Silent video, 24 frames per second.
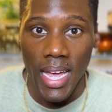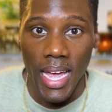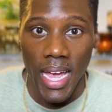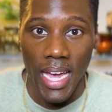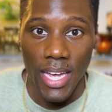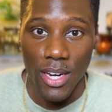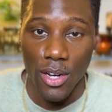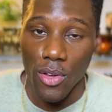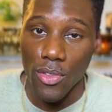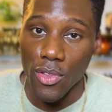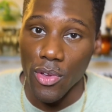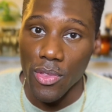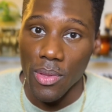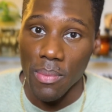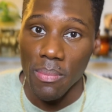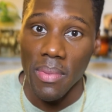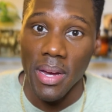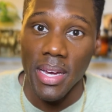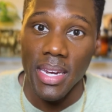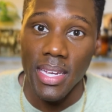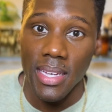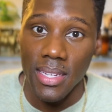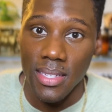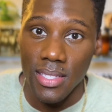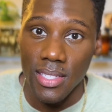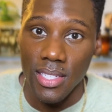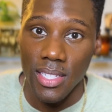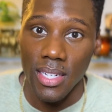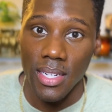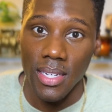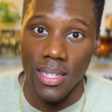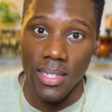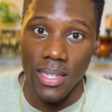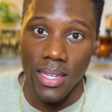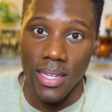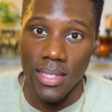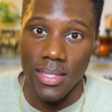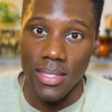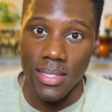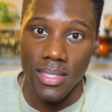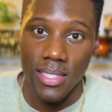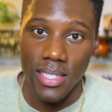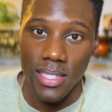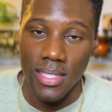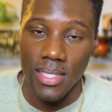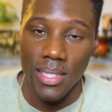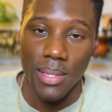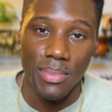And although the money is good, it's
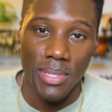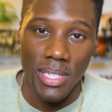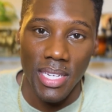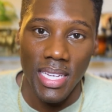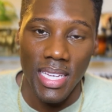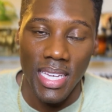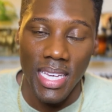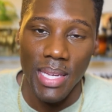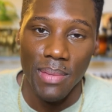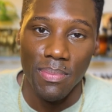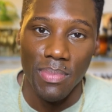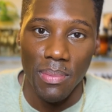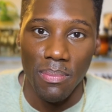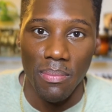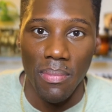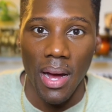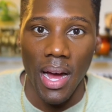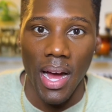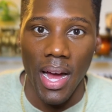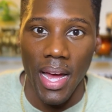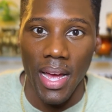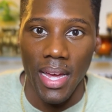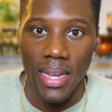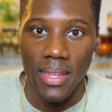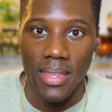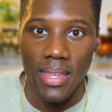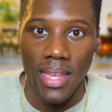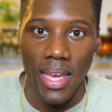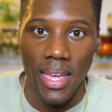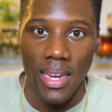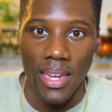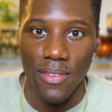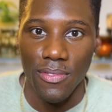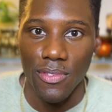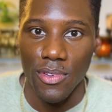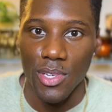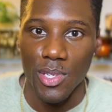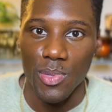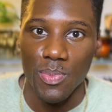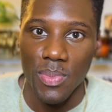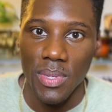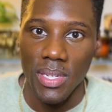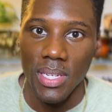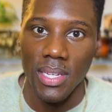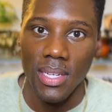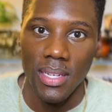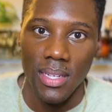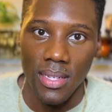just something to keep in mind that if you're
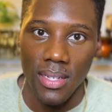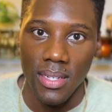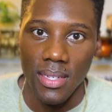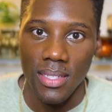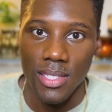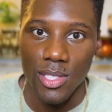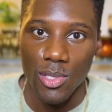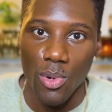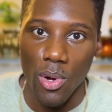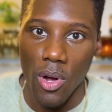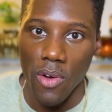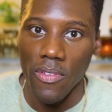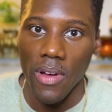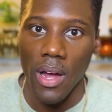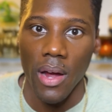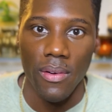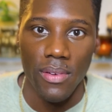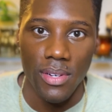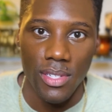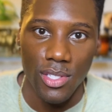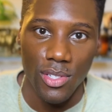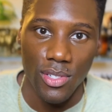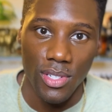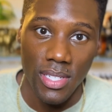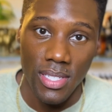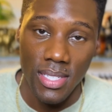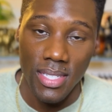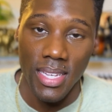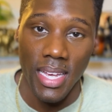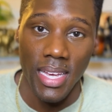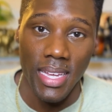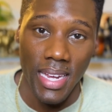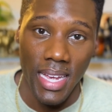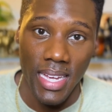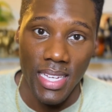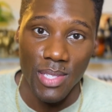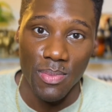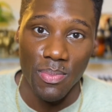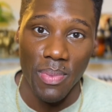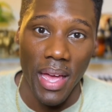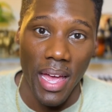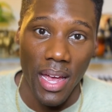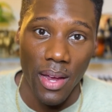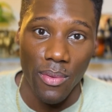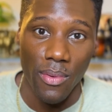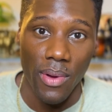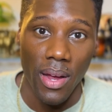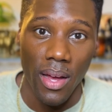spending 12 hours on a set as
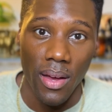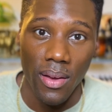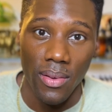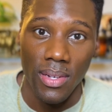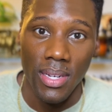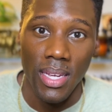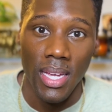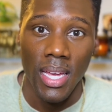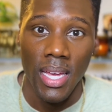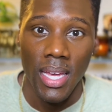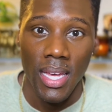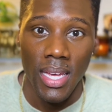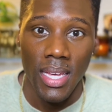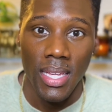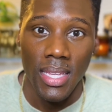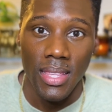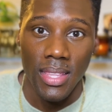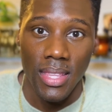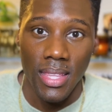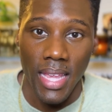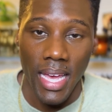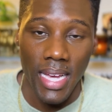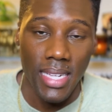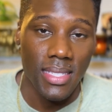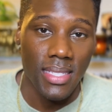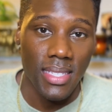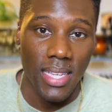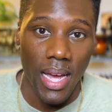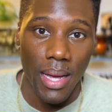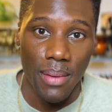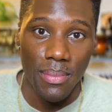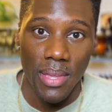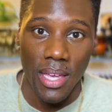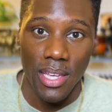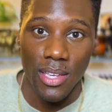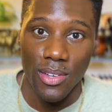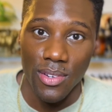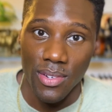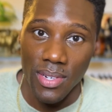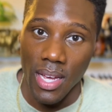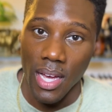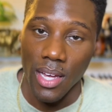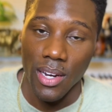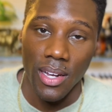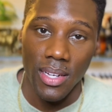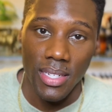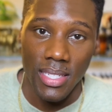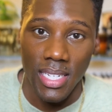background, that's time that you're
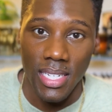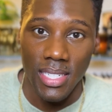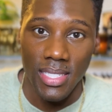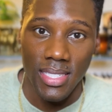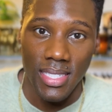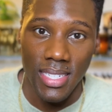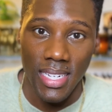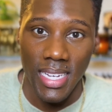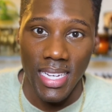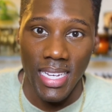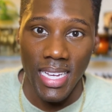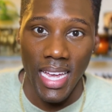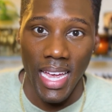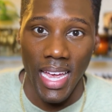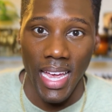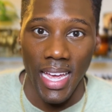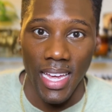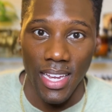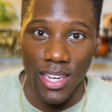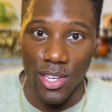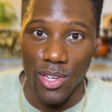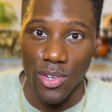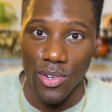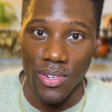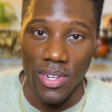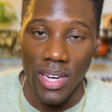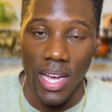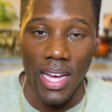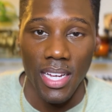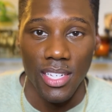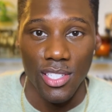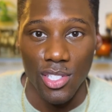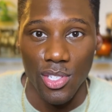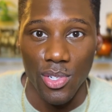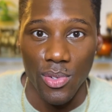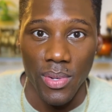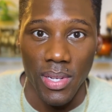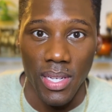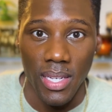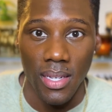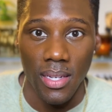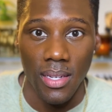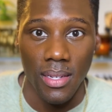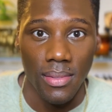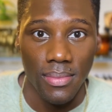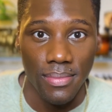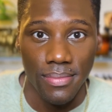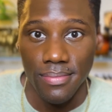not auditioning and you're not
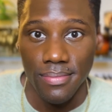doing